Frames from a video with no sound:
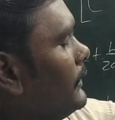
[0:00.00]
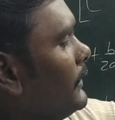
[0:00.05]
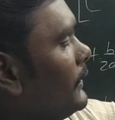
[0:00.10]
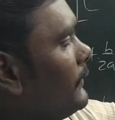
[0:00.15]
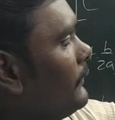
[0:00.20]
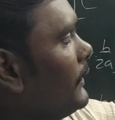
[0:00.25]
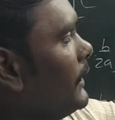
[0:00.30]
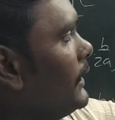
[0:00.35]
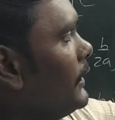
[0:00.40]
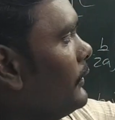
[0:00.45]

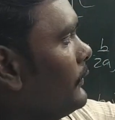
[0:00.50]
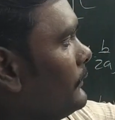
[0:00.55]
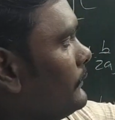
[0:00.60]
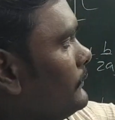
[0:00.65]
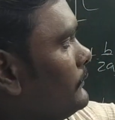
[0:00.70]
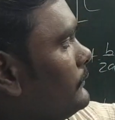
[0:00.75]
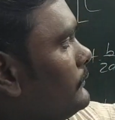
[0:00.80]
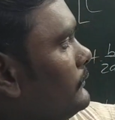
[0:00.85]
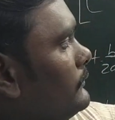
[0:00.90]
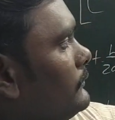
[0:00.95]
this
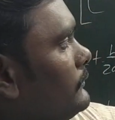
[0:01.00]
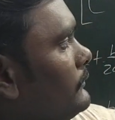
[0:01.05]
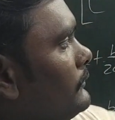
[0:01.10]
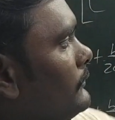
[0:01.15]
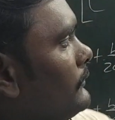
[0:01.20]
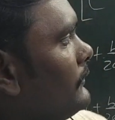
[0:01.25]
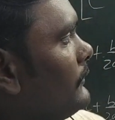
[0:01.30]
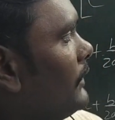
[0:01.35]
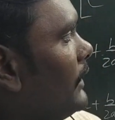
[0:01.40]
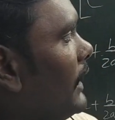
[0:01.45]
value
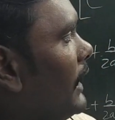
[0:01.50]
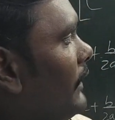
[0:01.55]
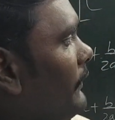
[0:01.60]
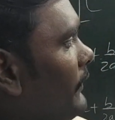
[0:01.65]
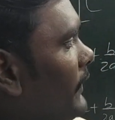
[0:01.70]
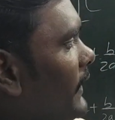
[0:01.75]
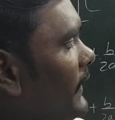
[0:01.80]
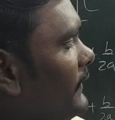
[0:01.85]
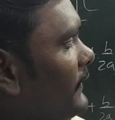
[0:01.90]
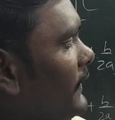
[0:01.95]

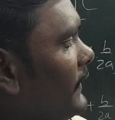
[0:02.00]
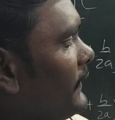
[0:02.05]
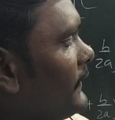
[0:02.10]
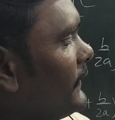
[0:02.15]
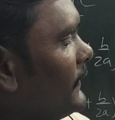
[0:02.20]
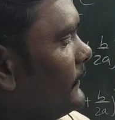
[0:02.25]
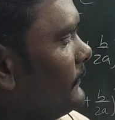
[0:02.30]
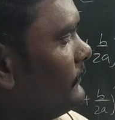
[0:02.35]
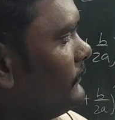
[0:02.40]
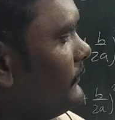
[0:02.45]
alpha is
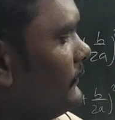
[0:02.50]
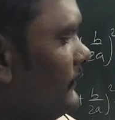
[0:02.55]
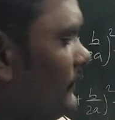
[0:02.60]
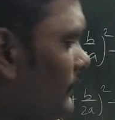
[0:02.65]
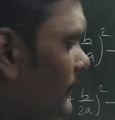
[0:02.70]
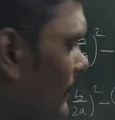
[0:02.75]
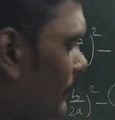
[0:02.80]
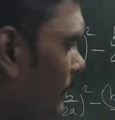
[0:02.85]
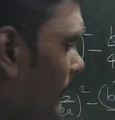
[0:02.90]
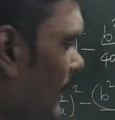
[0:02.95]
less,
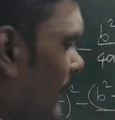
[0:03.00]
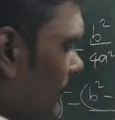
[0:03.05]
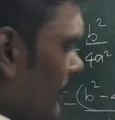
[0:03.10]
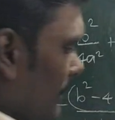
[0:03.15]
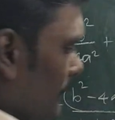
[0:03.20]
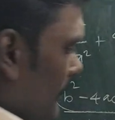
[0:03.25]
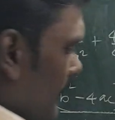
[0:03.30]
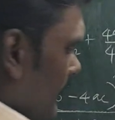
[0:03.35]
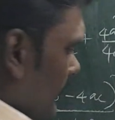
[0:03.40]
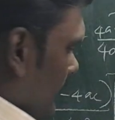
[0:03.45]

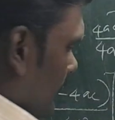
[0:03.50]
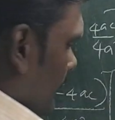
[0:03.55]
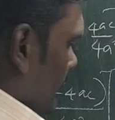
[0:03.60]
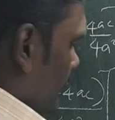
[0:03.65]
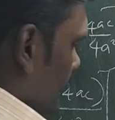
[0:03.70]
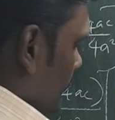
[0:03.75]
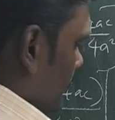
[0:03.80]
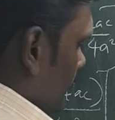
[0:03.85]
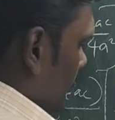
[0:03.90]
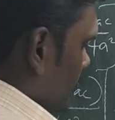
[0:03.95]
subtracted means
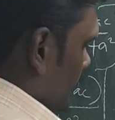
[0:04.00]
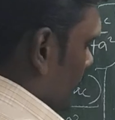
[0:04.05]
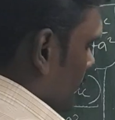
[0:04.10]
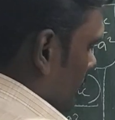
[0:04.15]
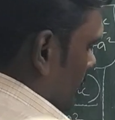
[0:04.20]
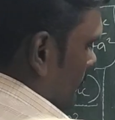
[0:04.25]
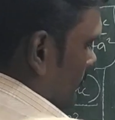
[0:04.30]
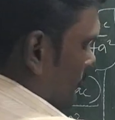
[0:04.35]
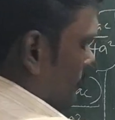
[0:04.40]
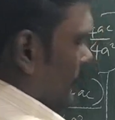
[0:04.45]

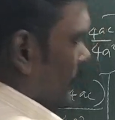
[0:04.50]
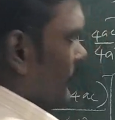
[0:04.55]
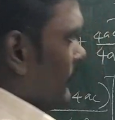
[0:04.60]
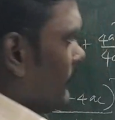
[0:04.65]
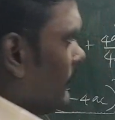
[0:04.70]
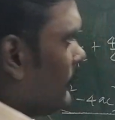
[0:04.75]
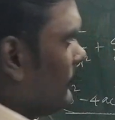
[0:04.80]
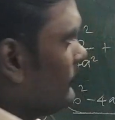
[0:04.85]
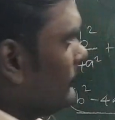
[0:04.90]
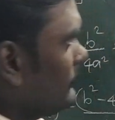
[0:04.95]

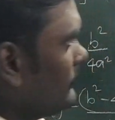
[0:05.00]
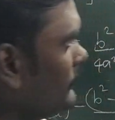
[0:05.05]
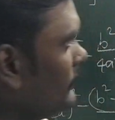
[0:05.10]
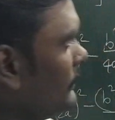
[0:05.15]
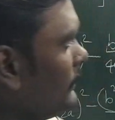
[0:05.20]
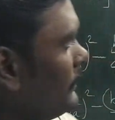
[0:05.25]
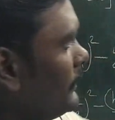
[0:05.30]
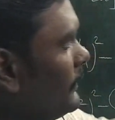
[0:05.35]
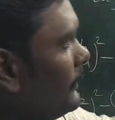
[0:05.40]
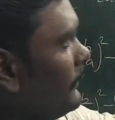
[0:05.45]
positive,
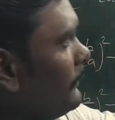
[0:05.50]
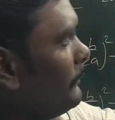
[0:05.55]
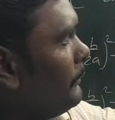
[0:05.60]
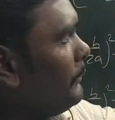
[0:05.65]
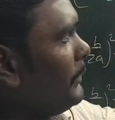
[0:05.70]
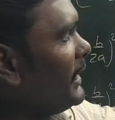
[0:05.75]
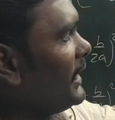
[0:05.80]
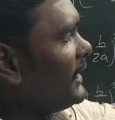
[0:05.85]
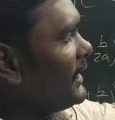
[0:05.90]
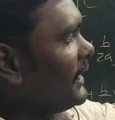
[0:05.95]

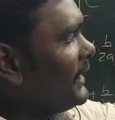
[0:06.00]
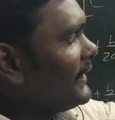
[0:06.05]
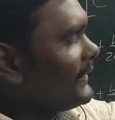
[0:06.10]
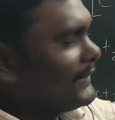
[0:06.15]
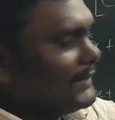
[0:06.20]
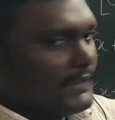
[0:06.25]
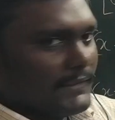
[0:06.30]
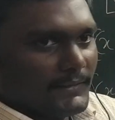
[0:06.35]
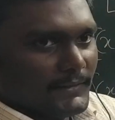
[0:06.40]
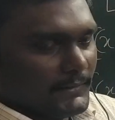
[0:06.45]
beta
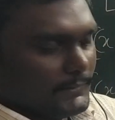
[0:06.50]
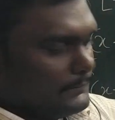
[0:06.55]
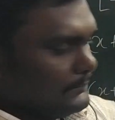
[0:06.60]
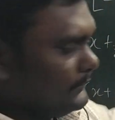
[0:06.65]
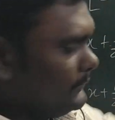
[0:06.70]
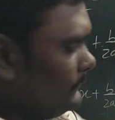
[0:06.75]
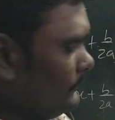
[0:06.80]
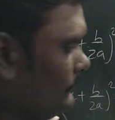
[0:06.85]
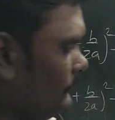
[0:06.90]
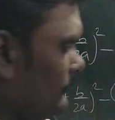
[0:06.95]
is less,
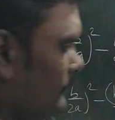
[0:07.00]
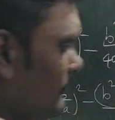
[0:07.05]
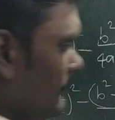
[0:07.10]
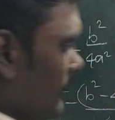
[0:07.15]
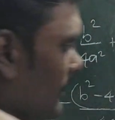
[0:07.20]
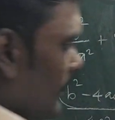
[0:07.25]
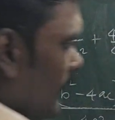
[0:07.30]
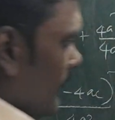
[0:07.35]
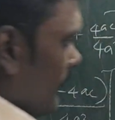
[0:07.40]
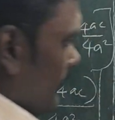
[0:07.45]

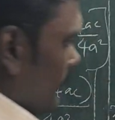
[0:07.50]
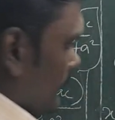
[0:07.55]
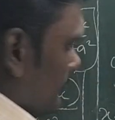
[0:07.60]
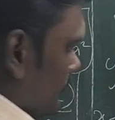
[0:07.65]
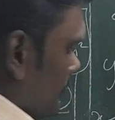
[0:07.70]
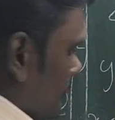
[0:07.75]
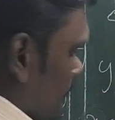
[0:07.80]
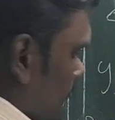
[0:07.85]
here